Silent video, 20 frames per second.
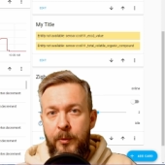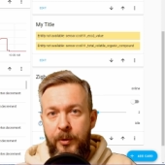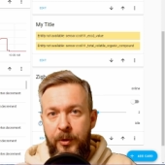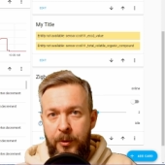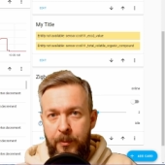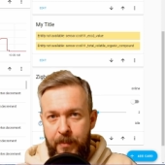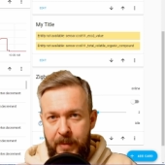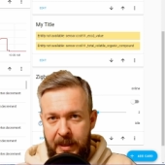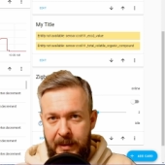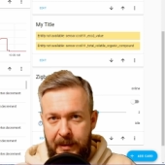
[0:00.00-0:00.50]
do
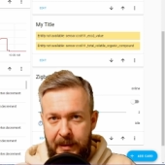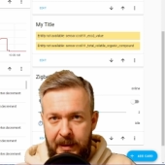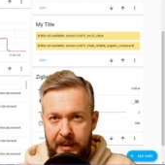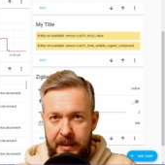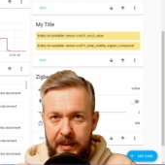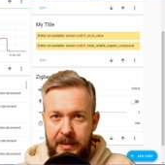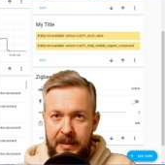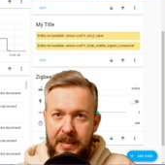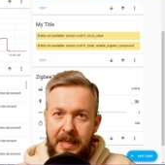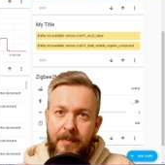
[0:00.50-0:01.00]
it
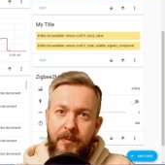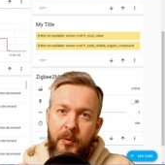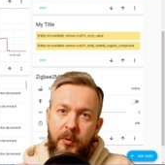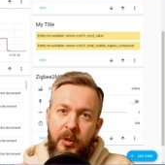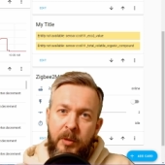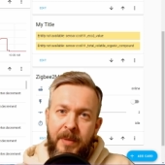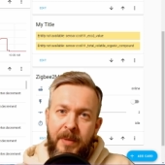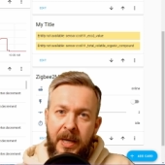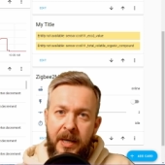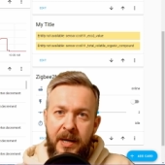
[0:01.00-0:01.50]
monthly, some do
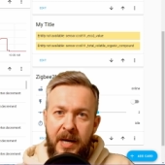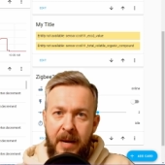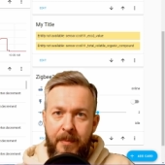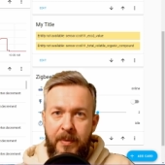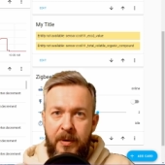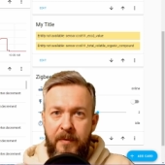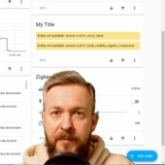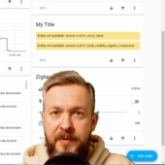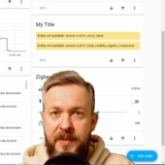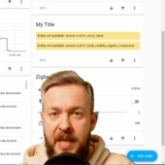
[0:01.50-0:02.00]
it by
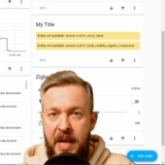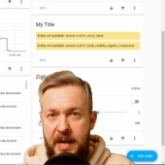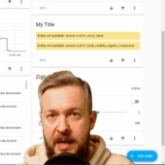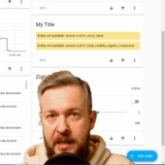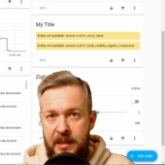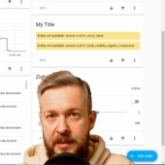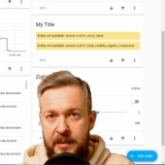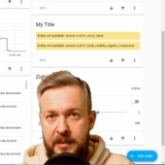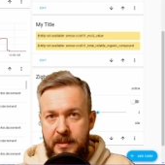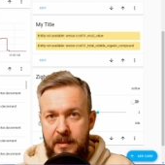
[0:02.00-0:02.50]
number of
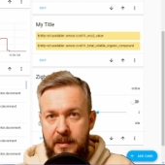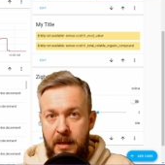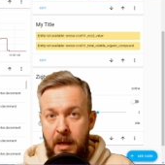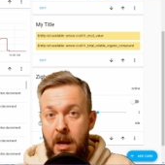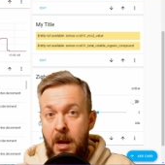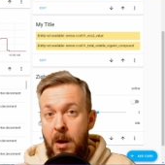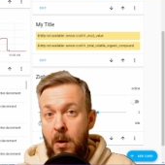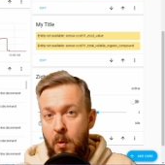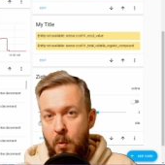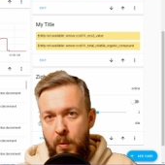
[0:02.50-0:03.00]
cycles.
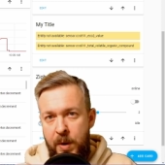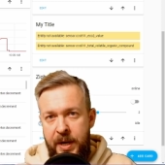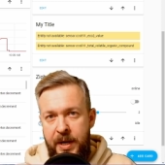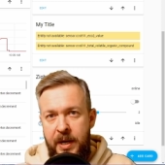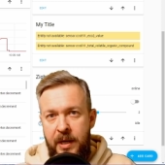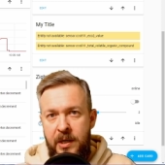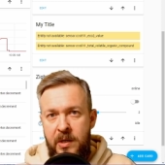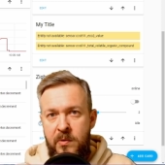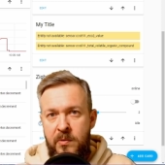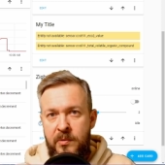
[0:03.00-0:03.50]
We
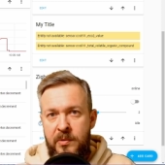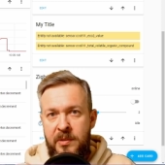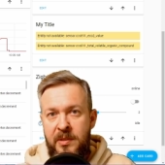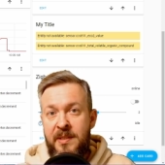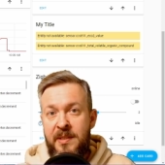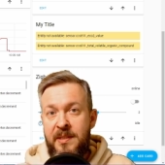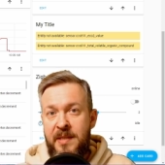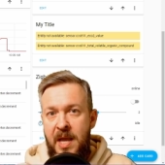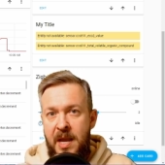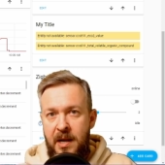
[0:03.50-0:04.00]
can use
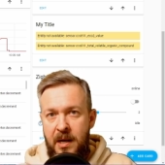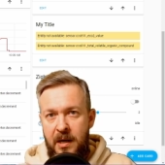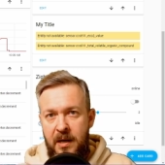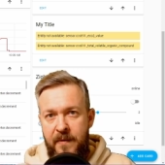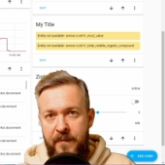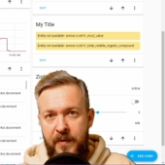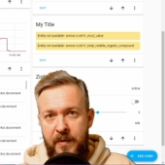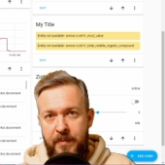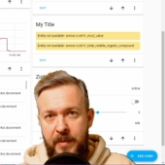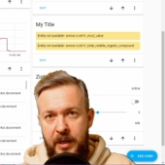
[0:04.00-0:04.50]
the cycle
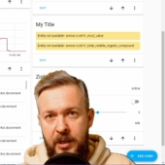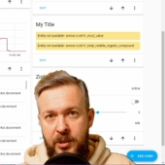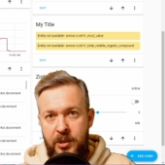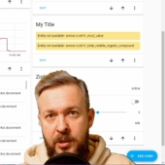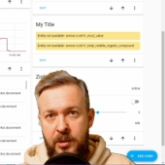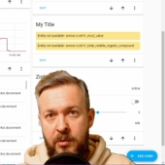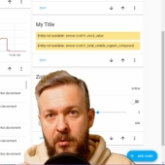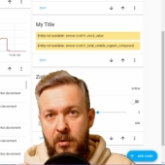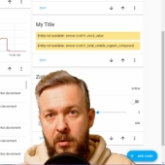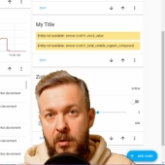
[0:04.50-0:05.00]

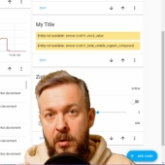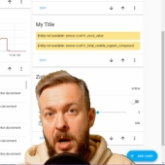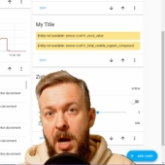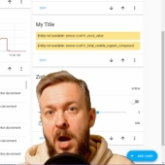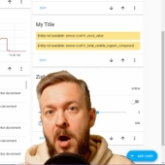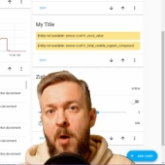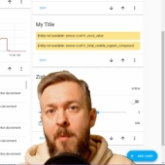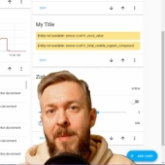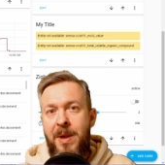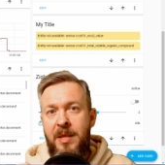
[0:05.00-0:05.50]
information or
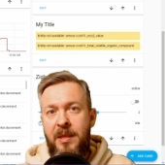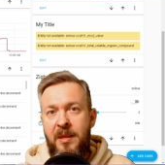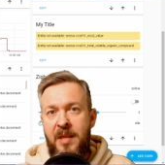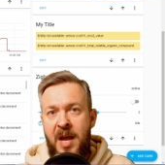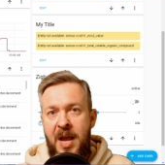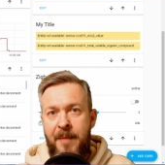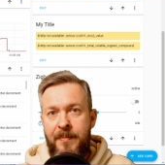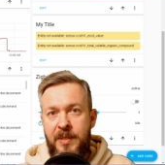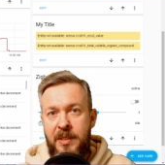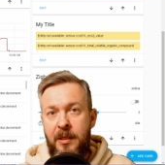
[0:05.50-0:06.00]
how many
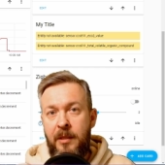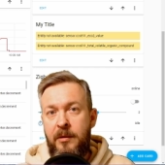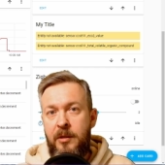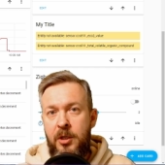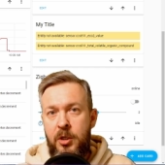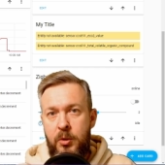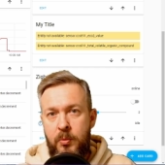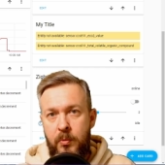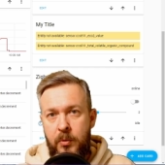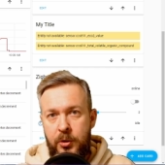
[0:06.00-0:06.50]
times the
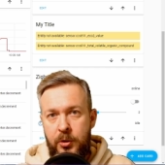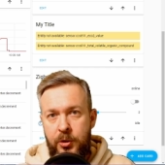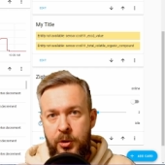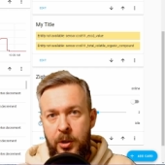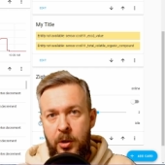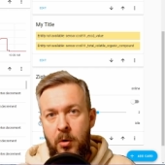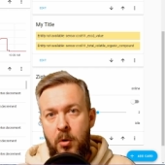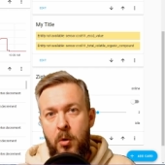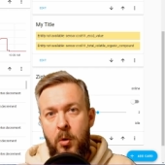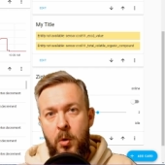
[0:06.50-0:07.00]

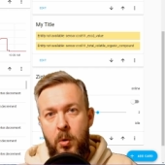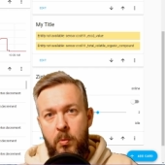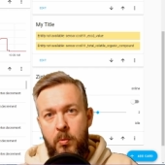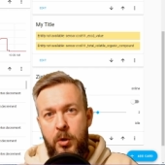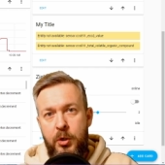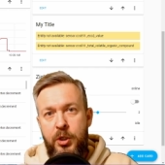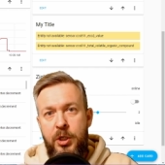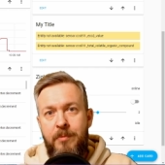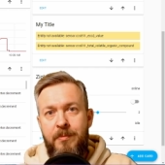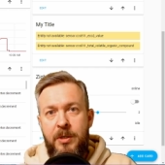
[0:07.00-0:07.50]
dishwasher or
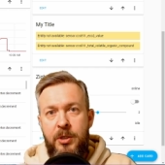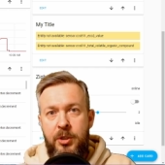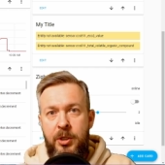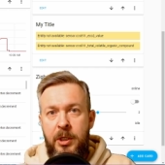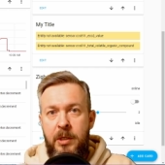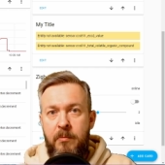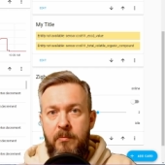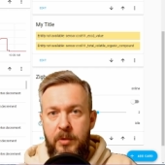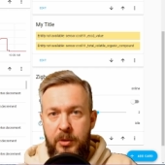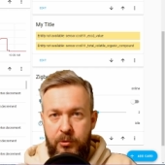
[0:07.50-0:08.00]
washing
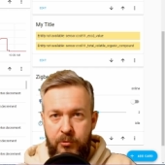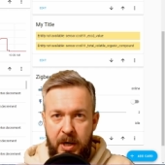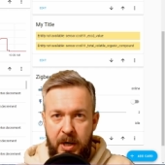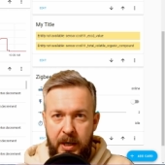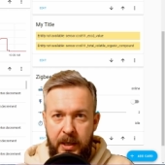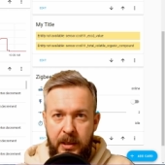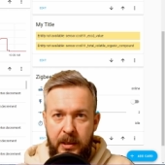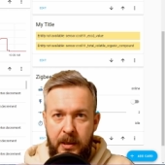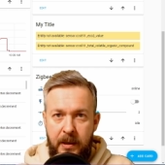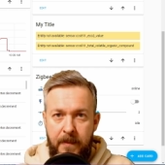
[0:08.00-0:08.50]
machine was
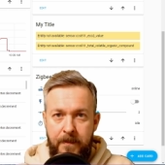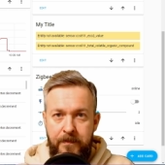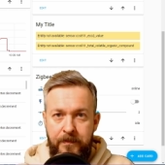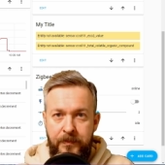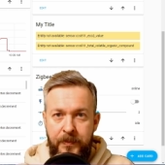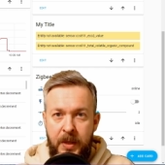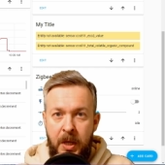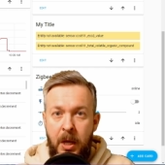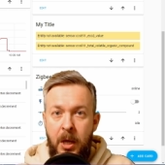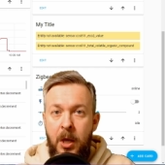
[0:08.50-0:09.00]
running
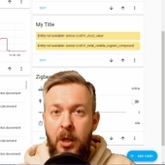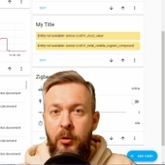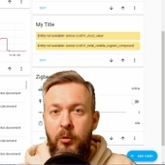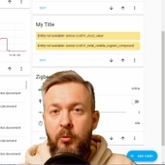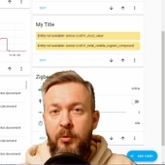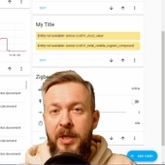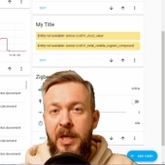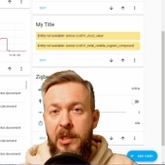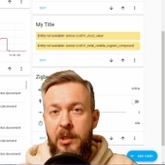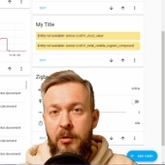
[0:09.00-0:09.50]

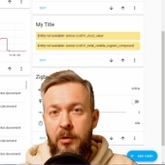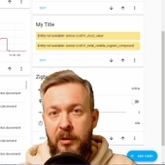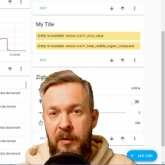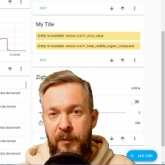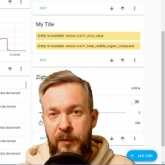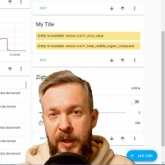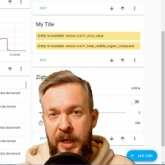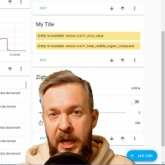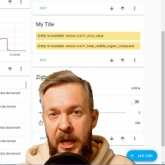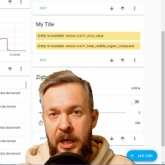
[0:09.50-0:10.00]
to get a
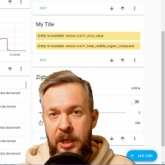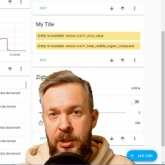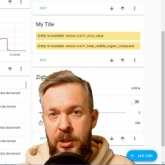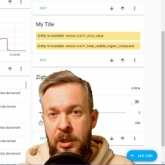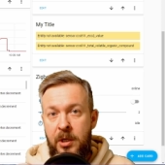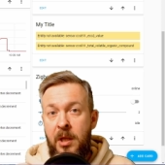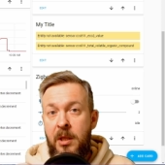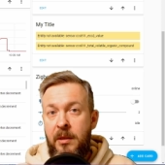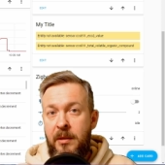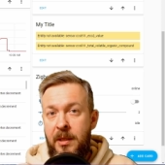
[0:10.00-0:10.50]

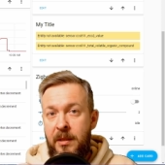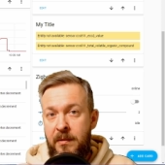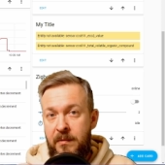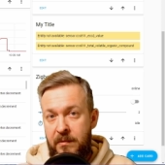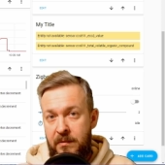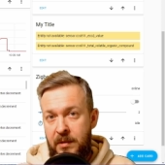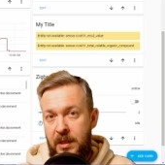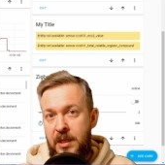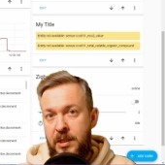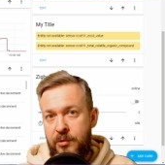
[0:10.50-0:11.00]
notification that
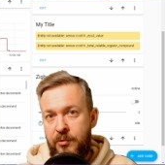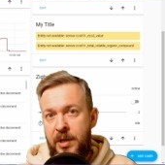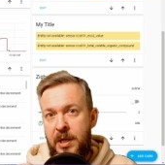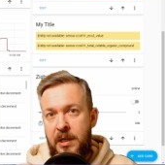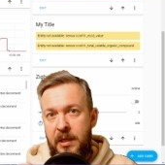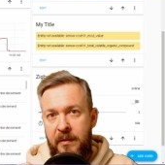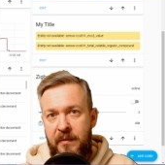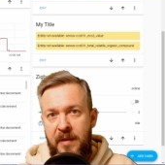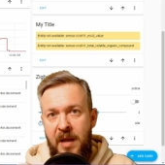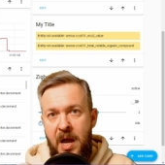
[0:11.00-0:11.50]
it's
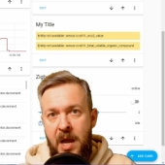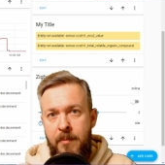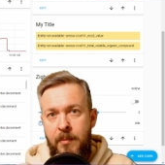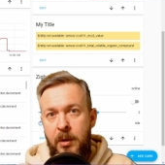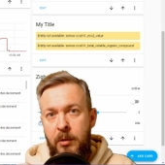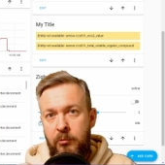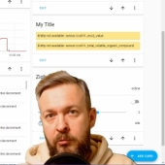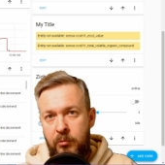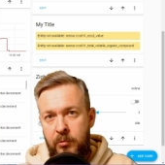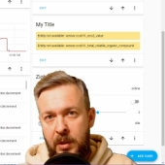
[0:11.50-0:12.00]
really time
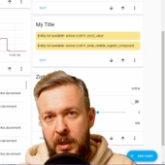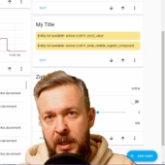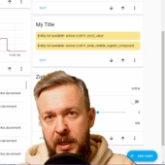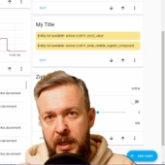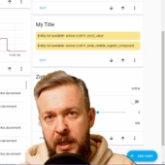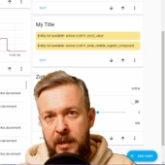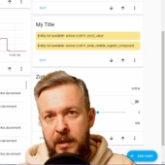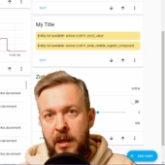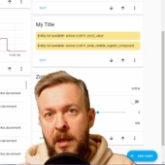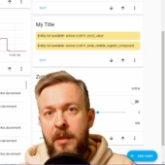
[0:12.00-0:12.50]
to
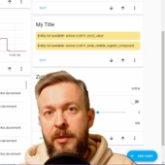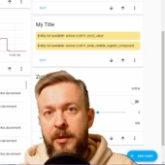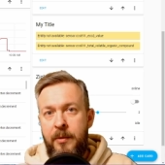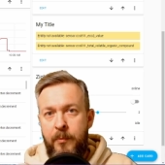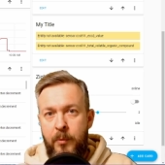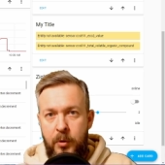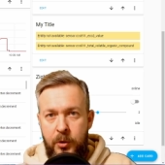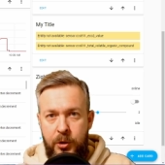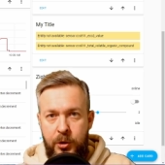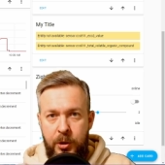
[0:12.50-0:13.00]
clean the
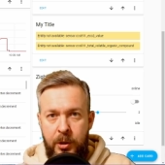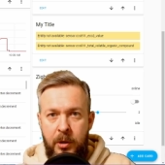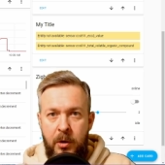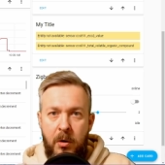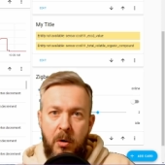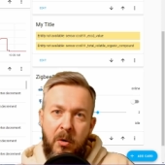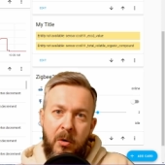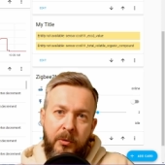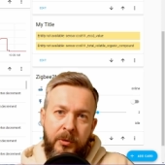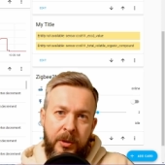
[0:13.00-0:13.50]
washer
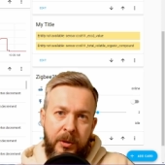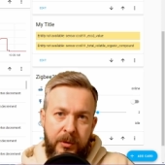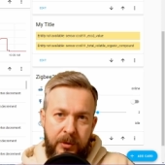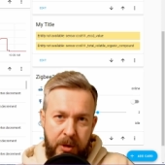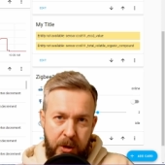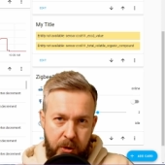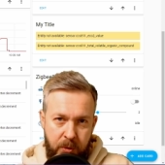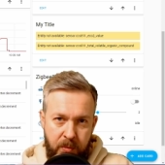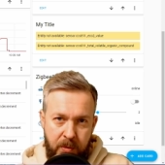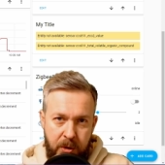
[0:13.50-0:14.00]
or the
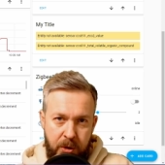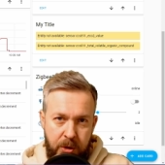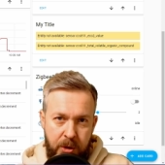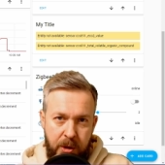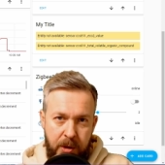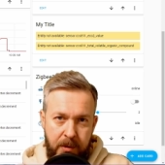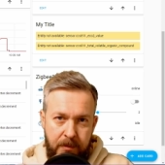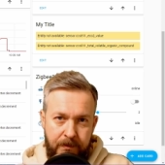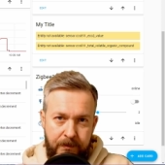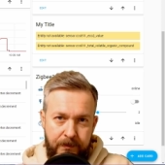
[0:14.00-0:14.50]

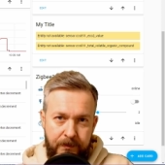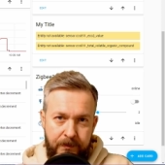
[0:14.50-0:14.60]
dishwasher.